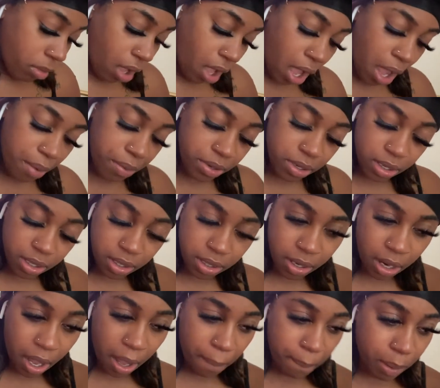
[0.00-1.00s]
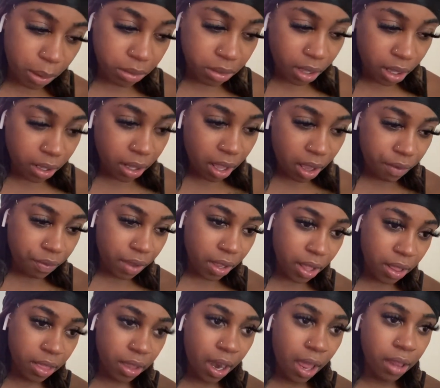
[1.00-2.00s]
I was just not about that life. Like,
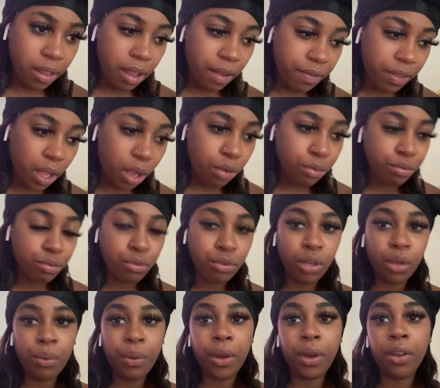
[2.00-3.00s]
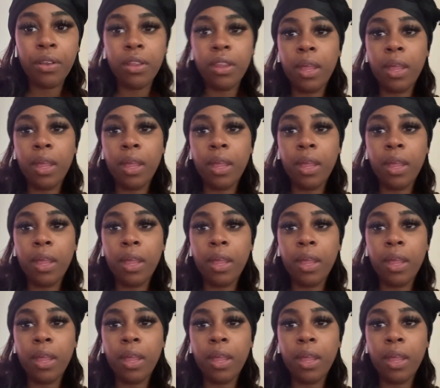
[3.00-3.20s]
and then I left out so early,